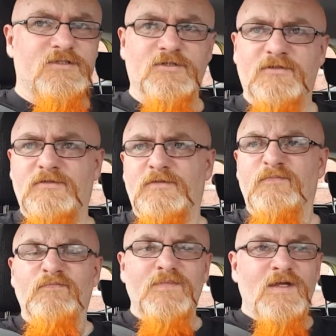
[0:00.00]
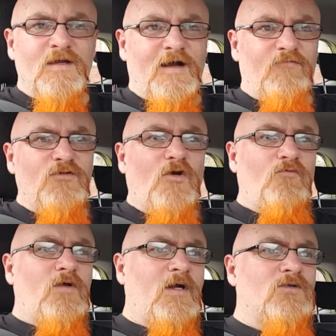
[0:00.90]
So I've not
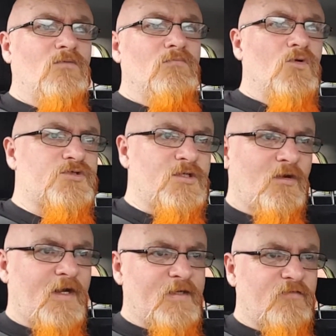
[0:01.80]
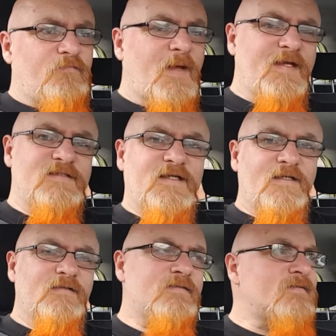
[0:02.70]
really done much in the line of painting